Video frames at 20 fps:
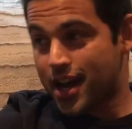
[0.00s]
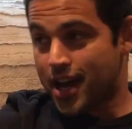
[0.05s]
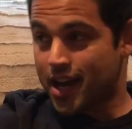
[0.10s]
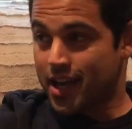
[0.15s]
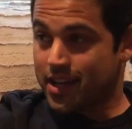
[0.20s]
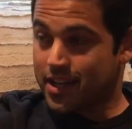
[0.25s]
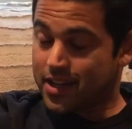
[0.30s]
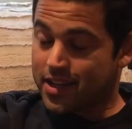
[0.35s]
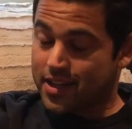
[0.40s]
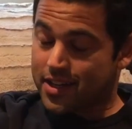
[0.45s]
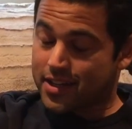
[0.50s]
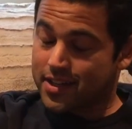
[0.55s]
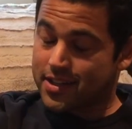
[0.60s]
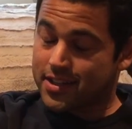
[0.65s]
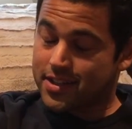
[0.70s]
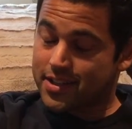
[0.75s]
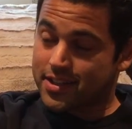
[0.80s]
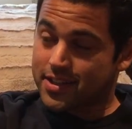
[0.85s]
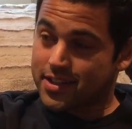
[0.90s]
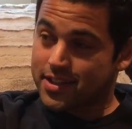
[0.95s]
I uh,
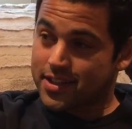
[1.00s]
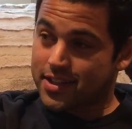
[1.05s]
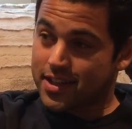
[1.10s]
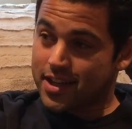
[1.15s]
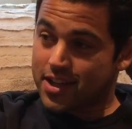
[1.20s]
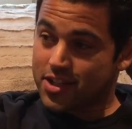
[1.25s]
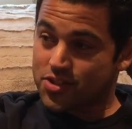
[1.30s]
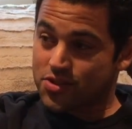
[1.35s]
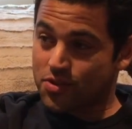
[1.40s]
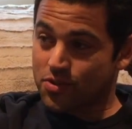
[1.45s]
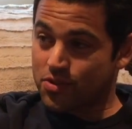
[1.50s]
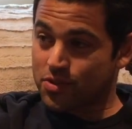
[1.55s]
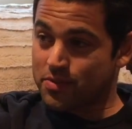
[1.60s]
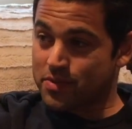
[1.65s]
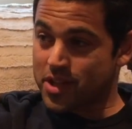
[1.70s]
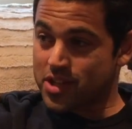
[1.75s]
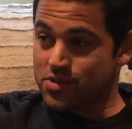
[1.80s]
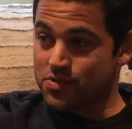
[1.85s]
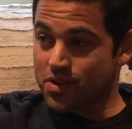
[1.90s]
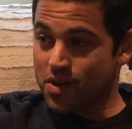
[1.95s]
I told
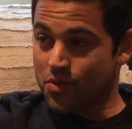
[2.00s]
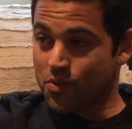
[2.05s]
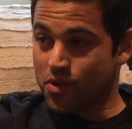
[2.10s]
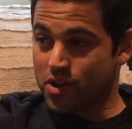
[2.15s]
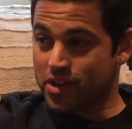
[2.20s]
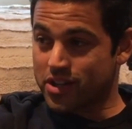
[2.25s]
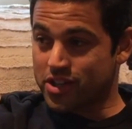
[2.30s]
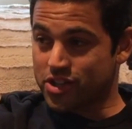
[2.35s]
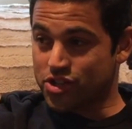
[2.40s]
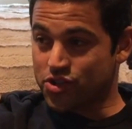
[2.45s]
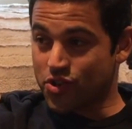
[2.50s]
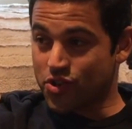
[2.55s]
him that's what I wanted to